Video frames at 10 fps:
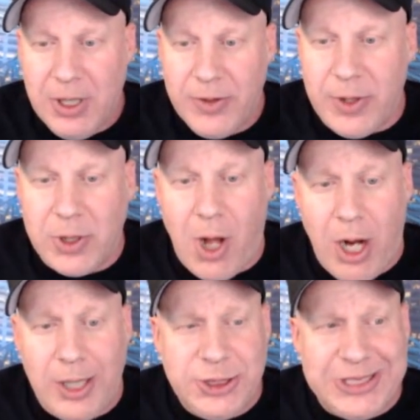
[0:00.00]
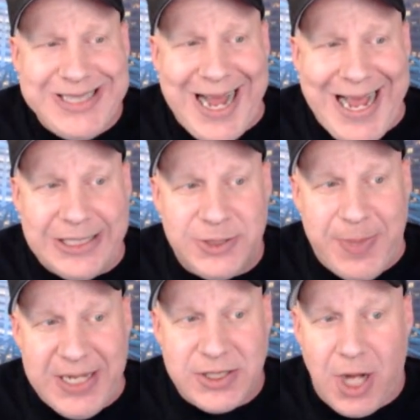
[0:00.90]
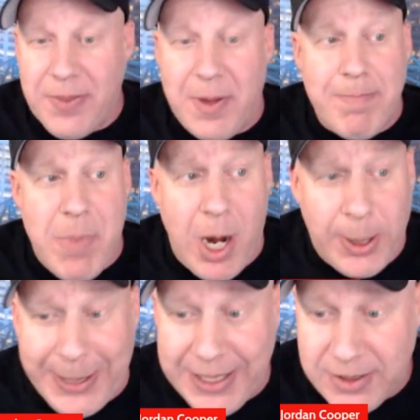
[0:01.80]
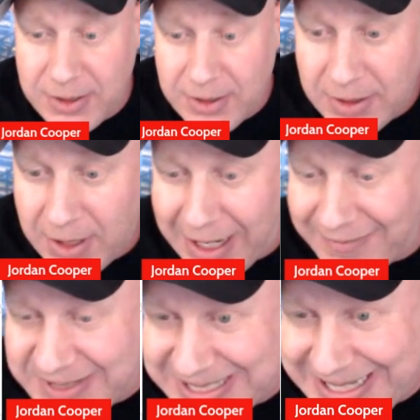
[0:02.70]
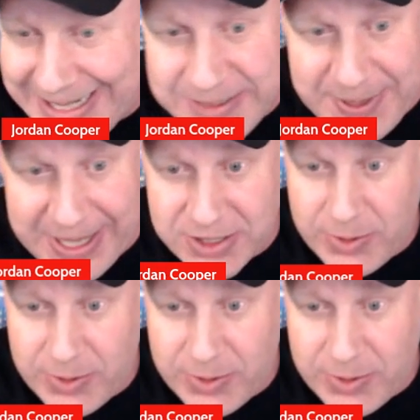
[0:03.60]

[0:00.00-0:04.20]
the largest edge based on the market of 6 picks?